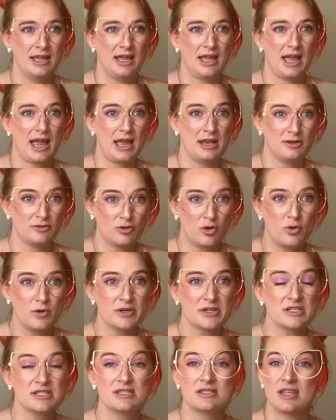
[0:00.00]
And of
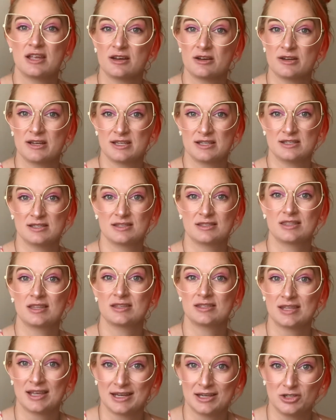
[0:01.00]
course, there is the
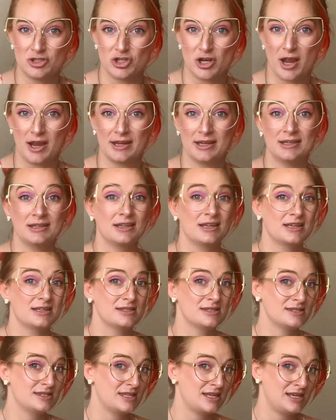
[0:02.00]
second giant.
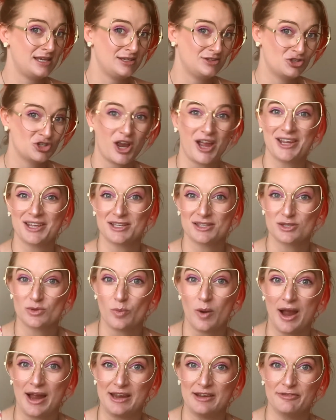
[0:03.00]
It's the giant's
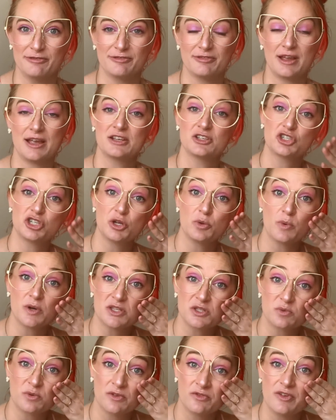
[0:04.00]
wife, and she
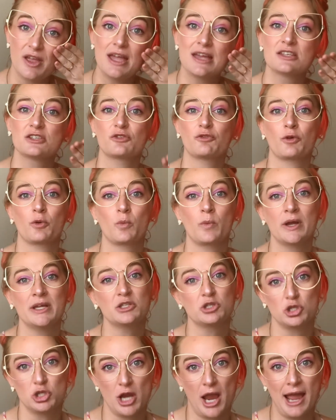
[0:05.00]
wants revenge for what
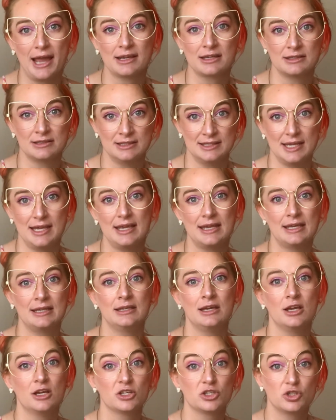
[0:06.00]
Jack did
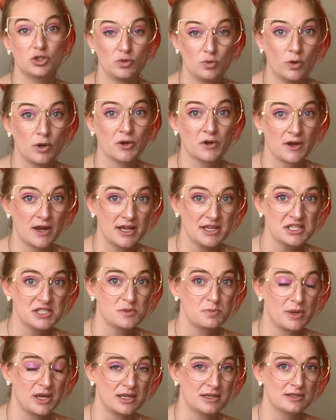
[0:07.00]
to her
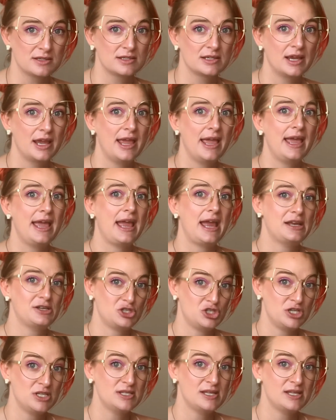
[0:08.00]
husband and she's